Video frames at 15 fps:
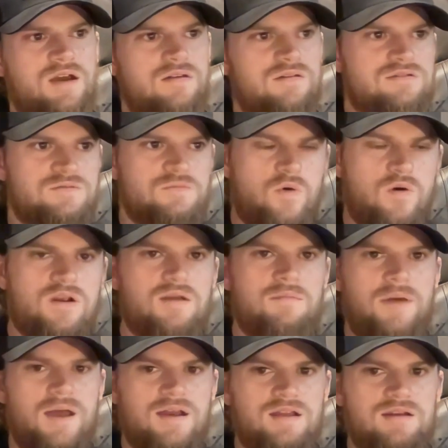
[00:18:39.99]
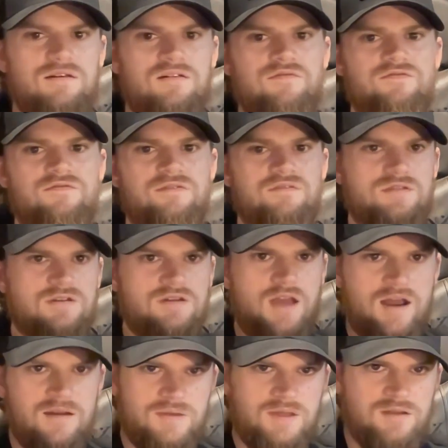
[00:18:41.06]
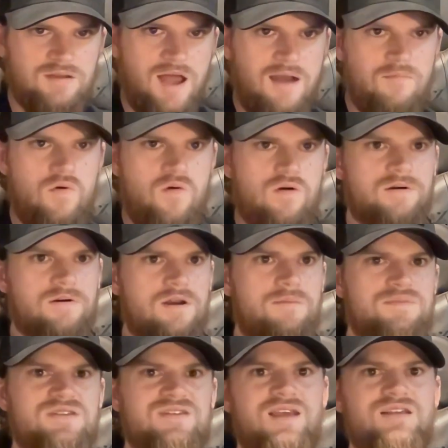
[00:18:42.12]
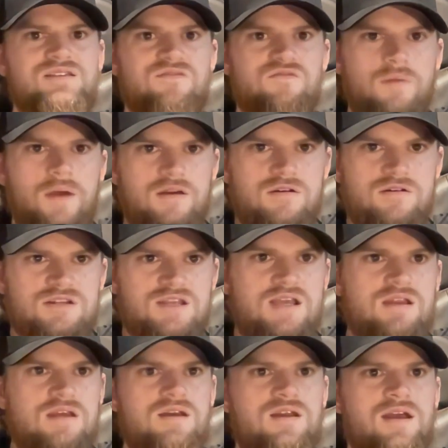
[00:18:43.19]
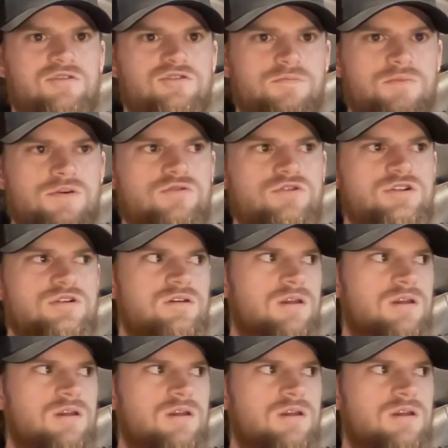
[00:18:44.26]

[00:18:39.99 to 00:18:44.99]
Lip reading: That's more competitive. You got to be a lot more obsessive about your data and attribution,